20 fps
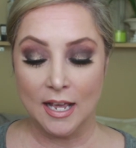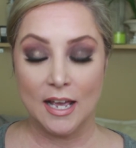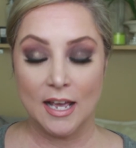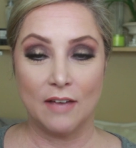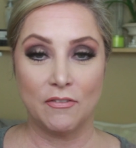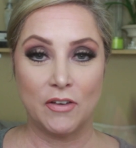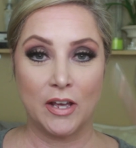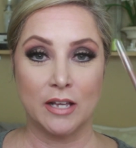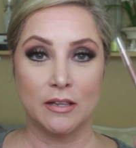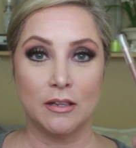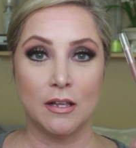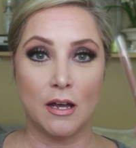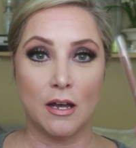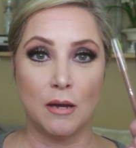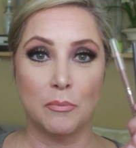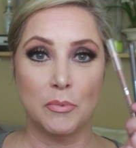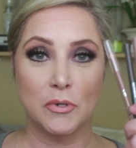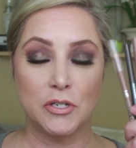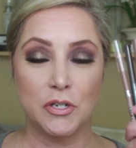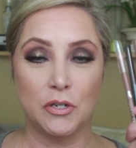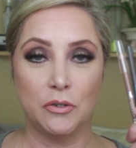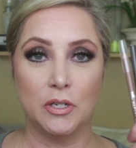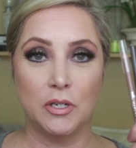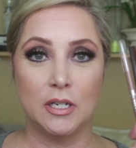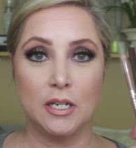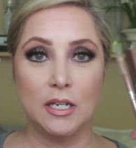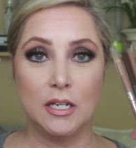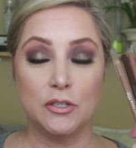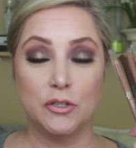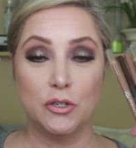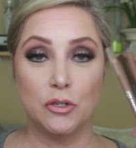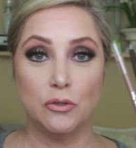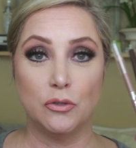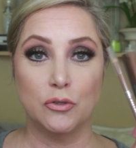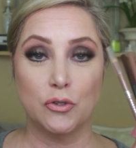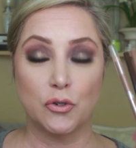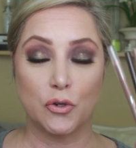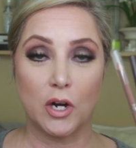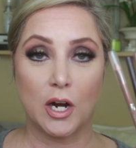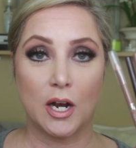have had the opportunity to
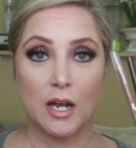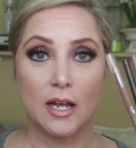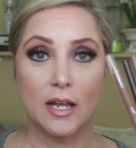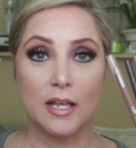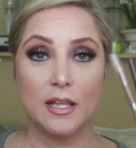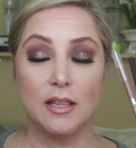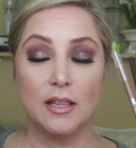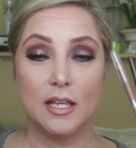try